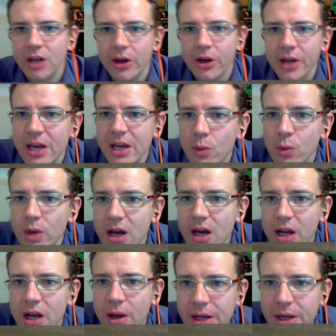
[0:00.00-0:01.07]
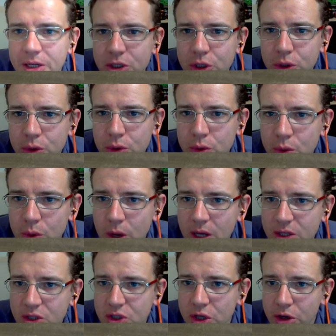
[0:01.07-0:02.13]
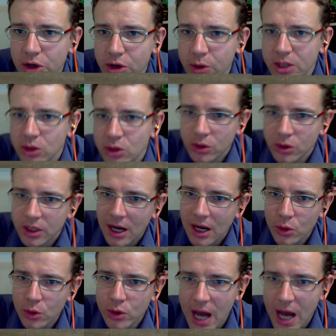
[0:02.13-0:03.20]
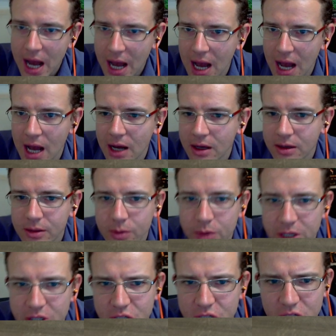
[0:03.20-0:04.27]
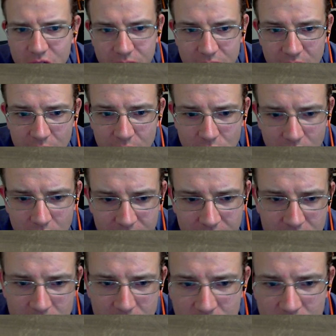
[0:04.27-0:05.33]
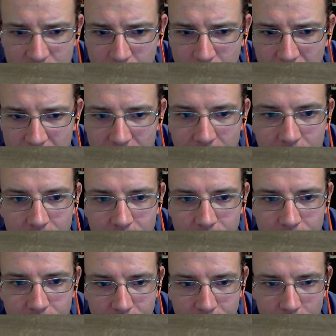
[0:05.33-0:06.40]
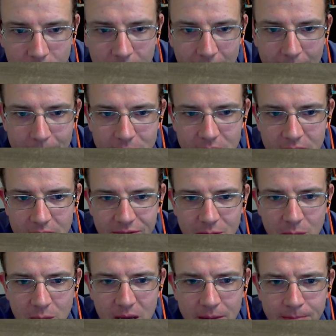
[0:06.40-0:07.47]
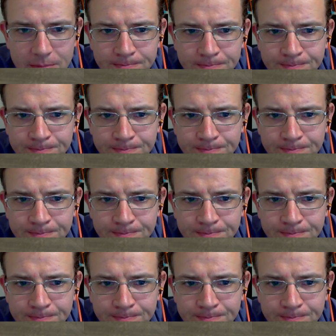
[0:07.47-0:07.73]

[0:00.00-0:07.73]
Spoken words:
Okay, we are going to Circuito de Dal Luna, which sounds like it's in Spain, quite aptly for me.